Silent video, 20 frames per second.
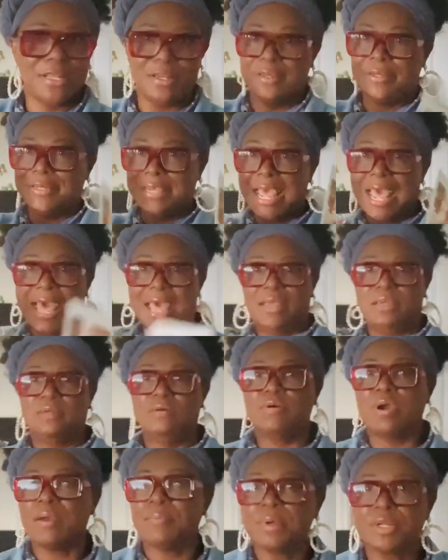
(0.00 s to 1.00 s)
Not. Nah,
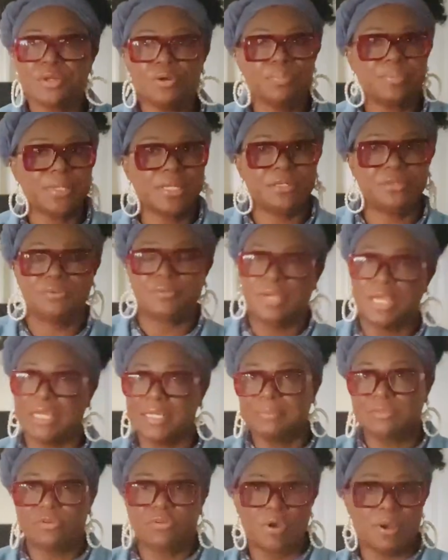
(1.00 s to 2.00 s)
grandma don't play no
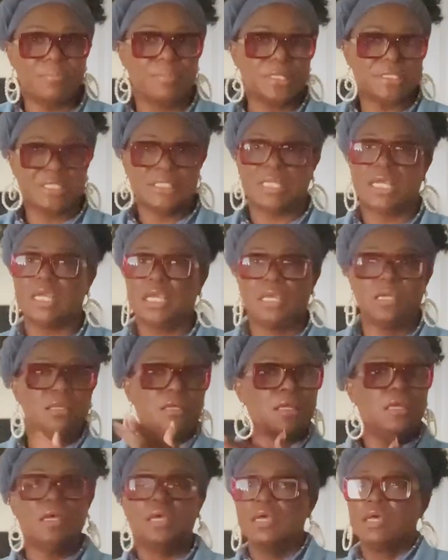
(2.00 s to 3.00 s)
games. Grandma say,
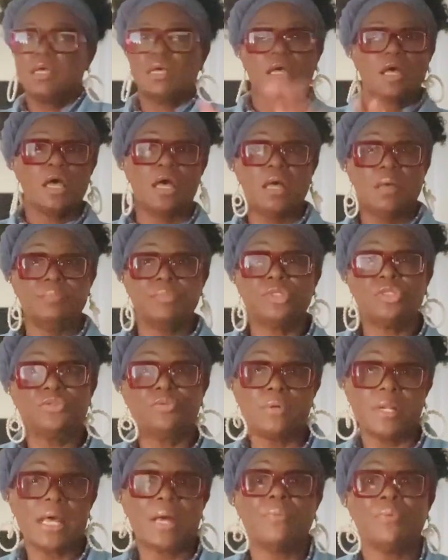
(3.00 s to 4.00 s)
I'm gonna do
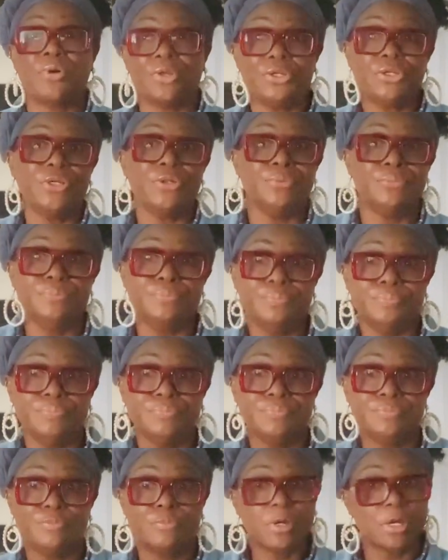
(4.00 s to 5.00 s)
what I wanna do.
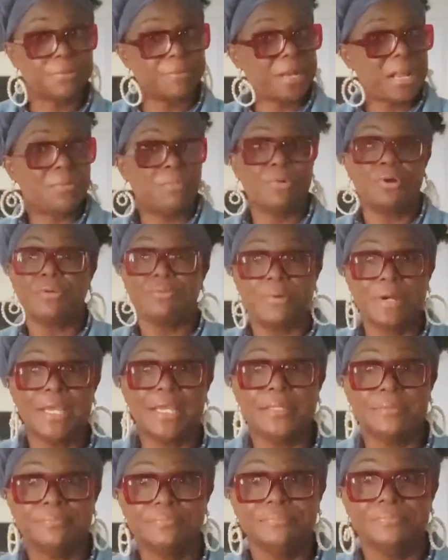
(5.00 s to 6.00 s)
Wear what I wanna wear.
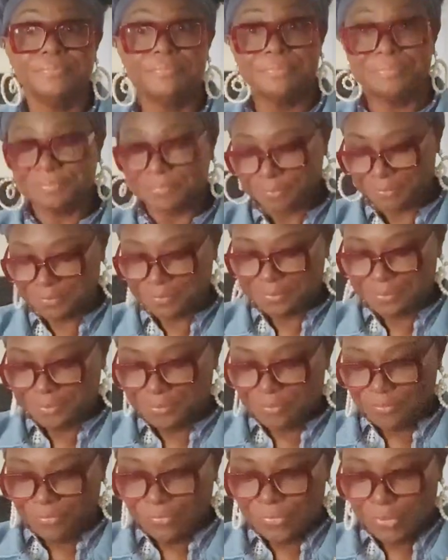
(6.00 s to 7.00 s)

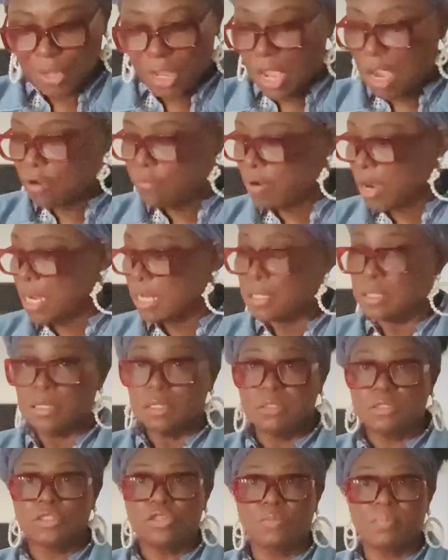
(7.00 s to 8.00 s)
All right,
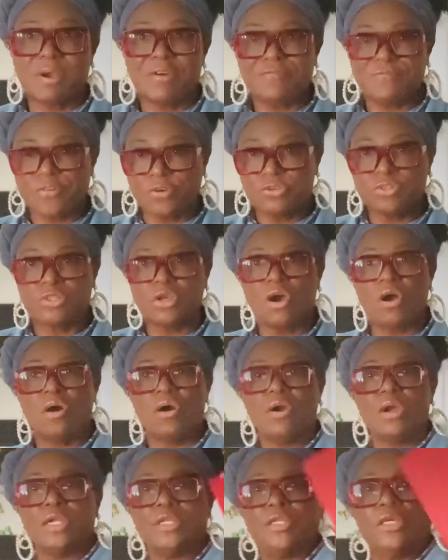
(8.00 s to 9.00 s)
so my first
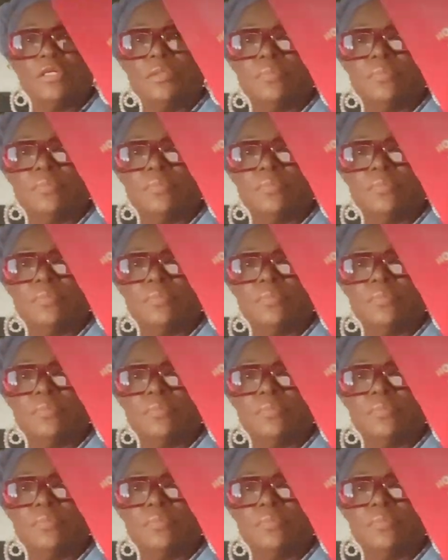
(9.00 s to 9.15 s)
card.